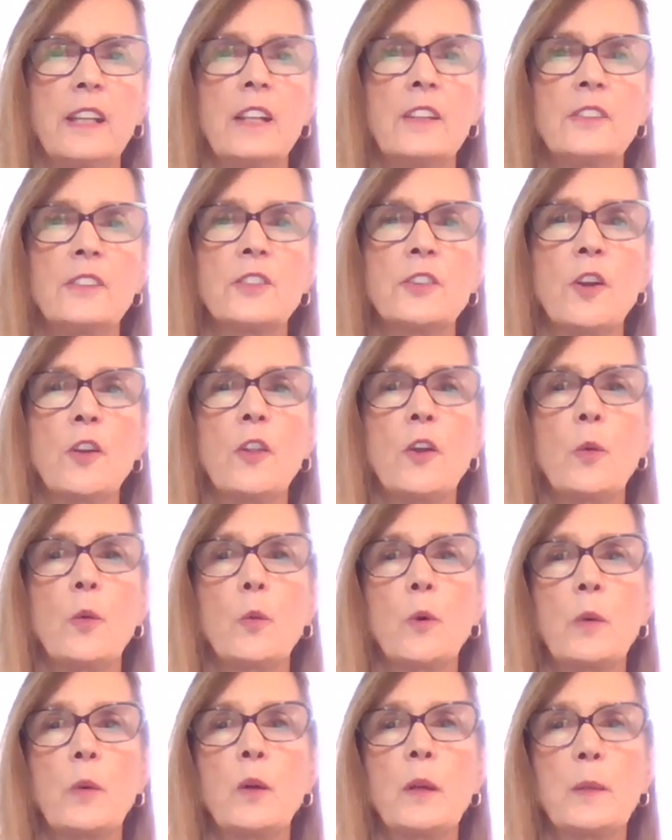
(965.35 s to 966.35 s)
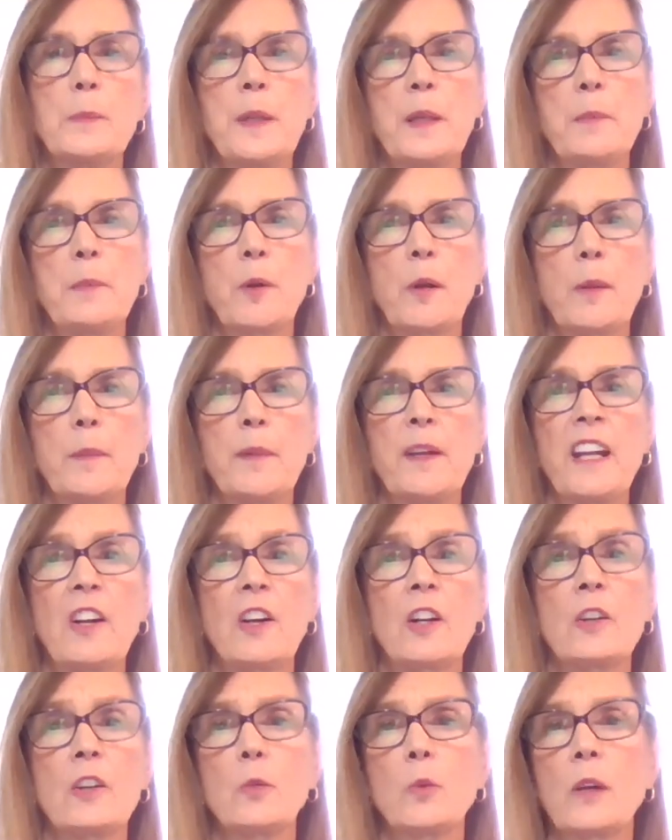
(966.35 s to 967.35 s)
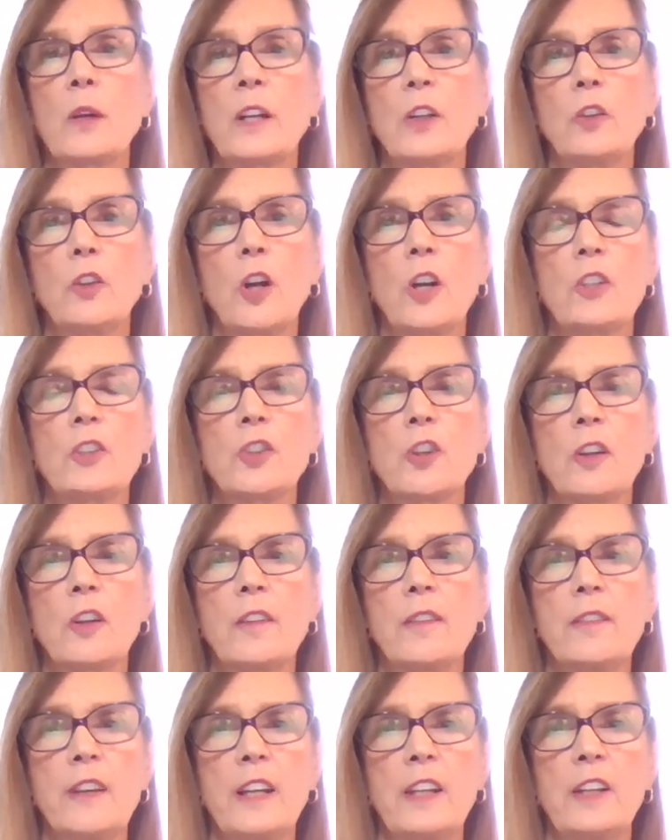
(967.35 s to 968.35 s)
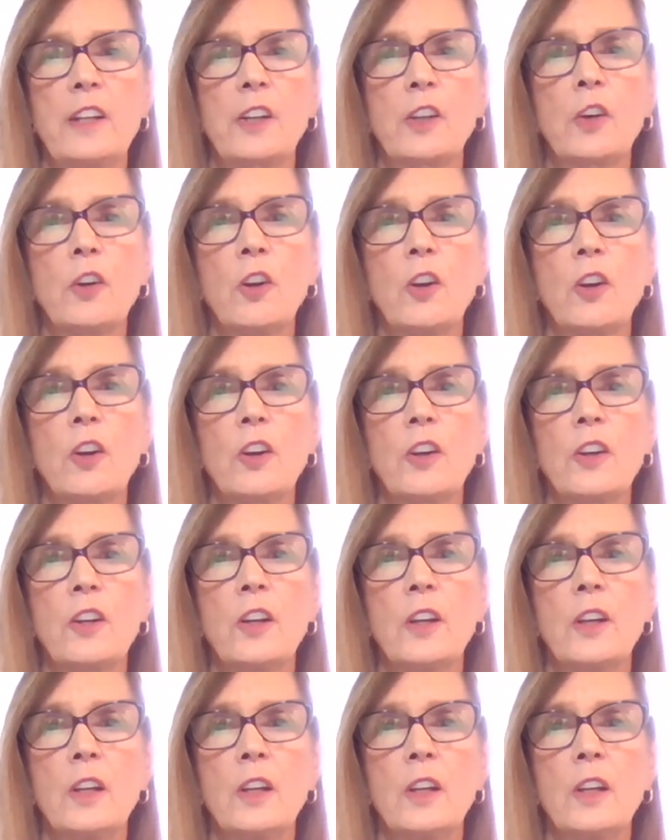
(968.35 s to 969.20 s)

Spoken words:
and so that we would be prepared when a larger event occurred.